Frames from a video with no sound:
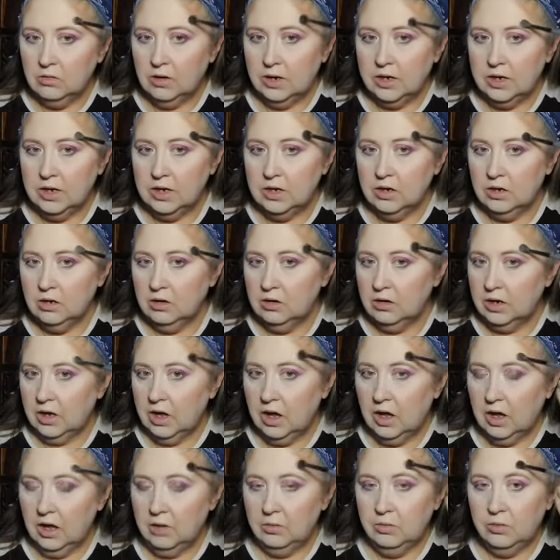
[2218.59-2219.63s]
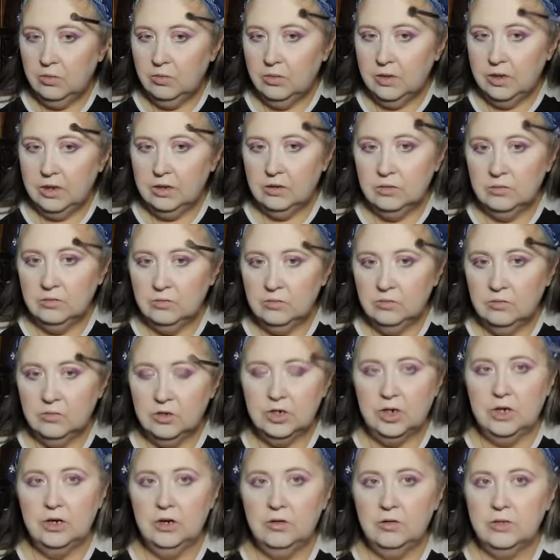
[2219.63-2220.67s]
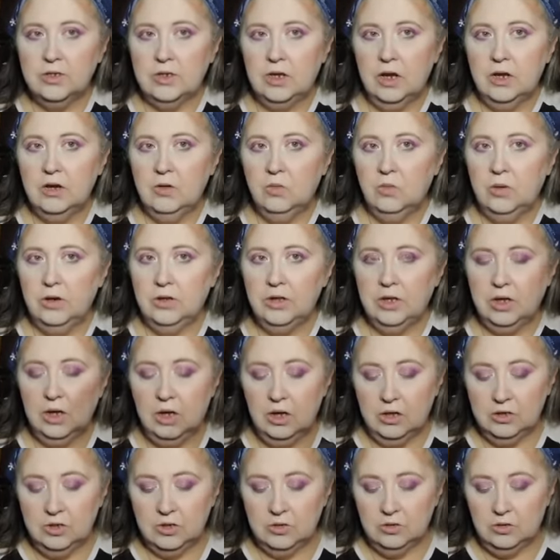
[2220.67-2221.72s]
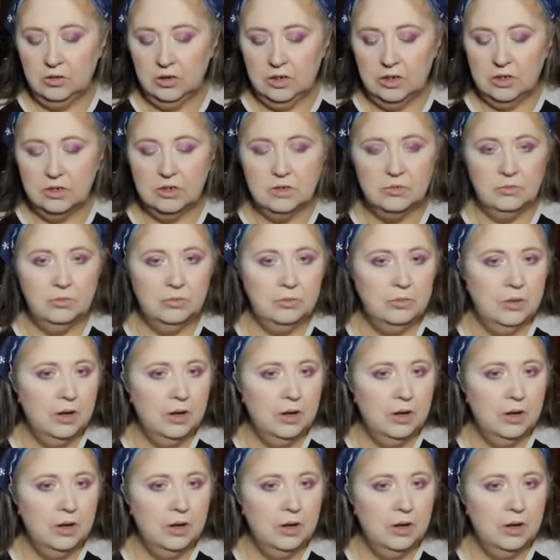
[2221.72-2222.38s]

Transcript: right here on a high point, which I know is kind of where the contour is,